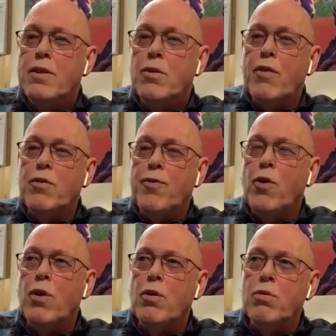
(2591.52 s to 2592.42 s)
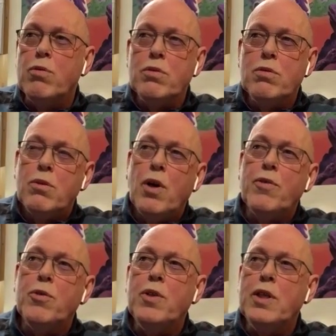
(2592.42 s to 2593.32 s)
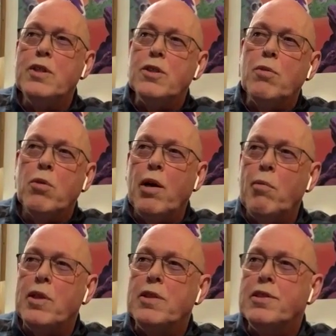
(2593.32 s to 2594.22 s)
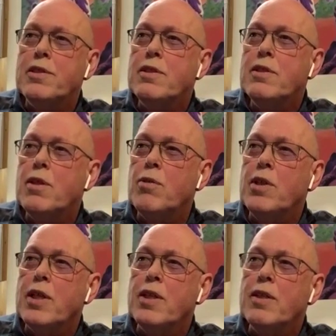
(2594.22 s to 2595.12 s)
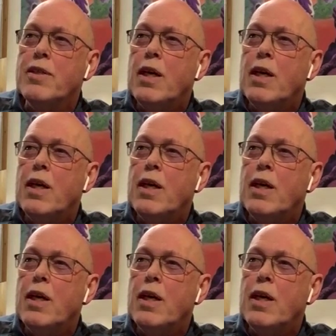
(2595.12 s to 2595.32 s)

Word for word: You have to follow, you have to eat some camels now and then.